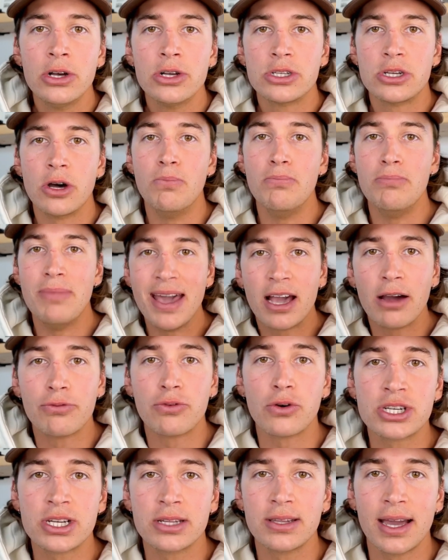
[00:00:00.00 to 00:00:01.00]
So make a
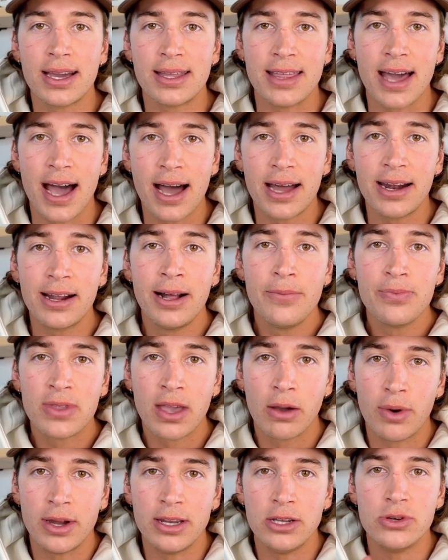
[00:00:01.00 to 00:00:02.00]
version like that.
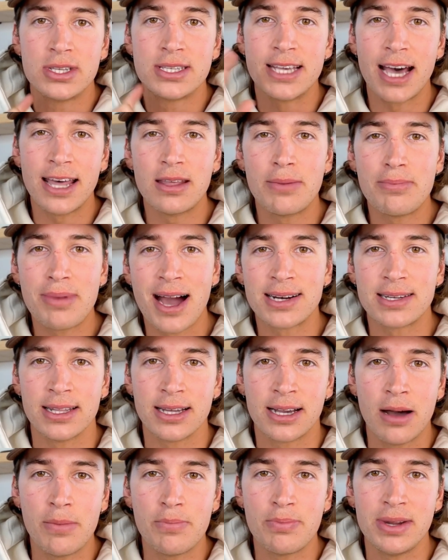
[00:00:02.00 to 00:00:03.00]
And when you send them back to the
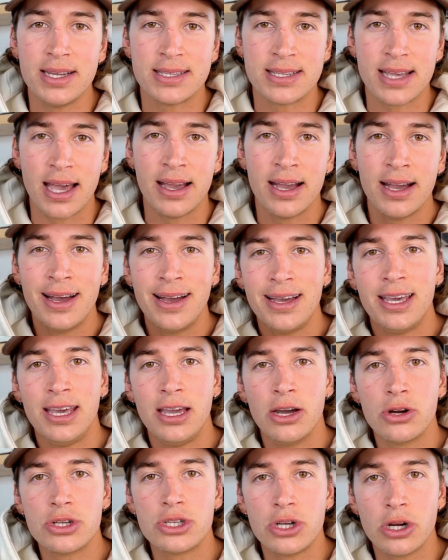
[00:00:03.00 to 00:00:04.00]
company, say,
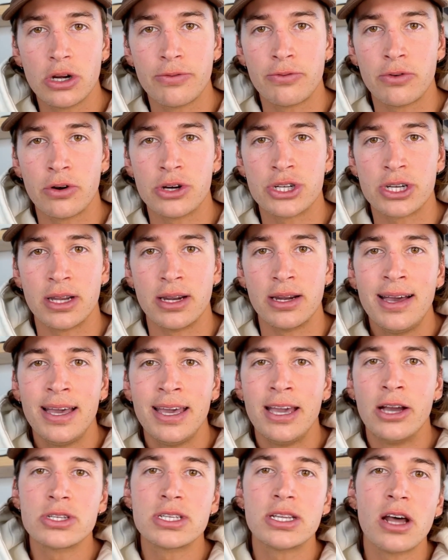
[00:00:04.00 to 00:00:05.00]
here's your version.
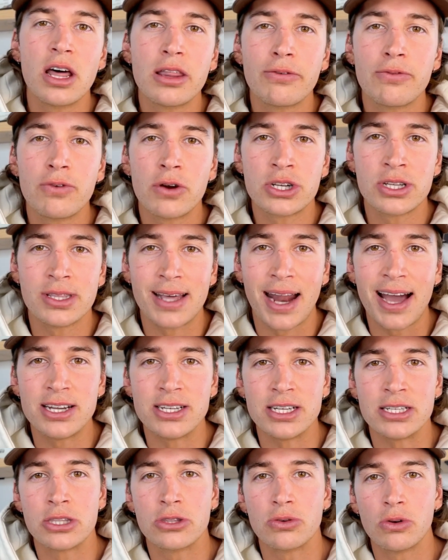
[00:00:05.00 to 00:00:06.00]
Here's another version that I
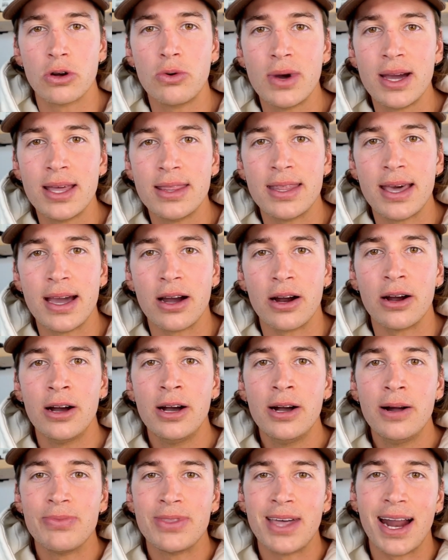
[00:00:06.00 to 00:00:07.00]
just threw in there
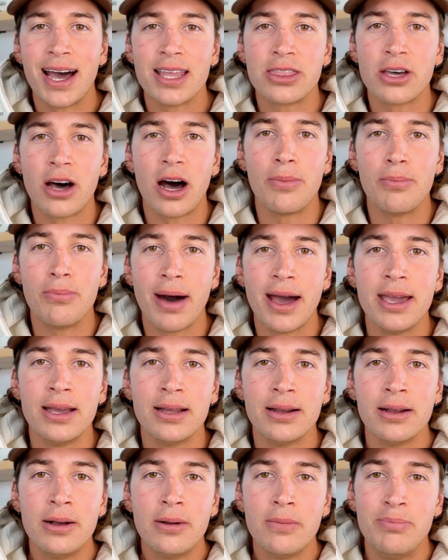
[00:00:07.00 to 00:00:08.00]
that I thought might
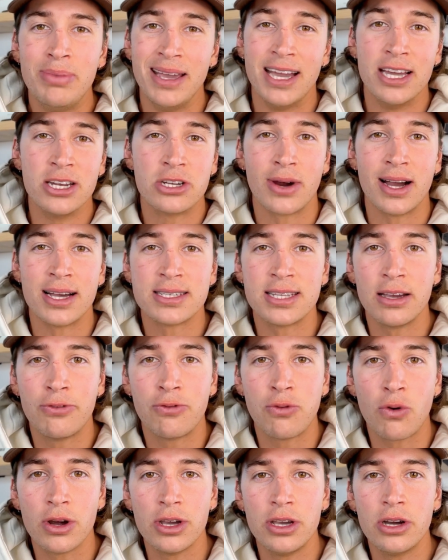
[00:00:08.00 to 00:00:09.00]
be interesting
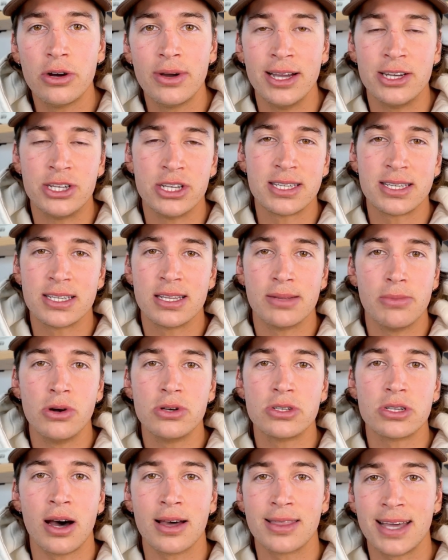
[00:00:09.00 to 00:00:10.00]
for you. It just is the
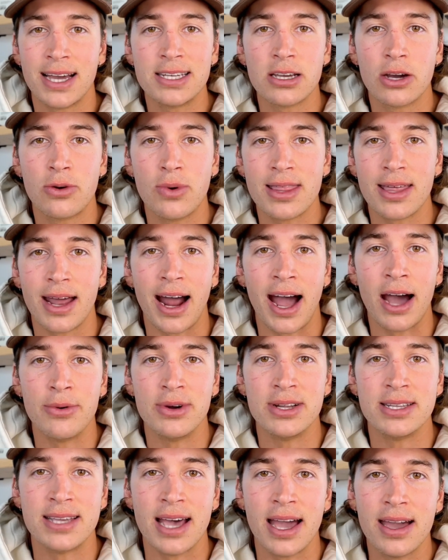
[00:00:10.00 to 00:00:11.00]
most authentic way that I
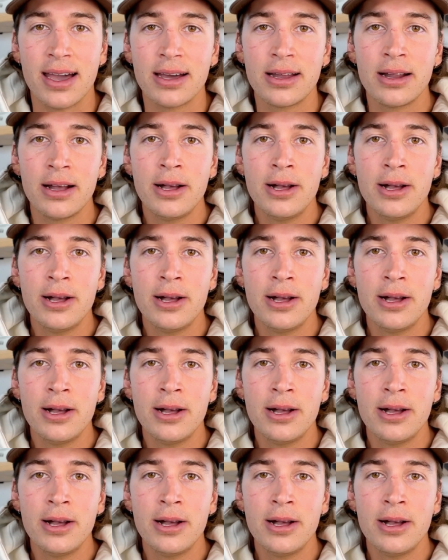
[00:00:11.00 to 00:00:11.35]
would say it.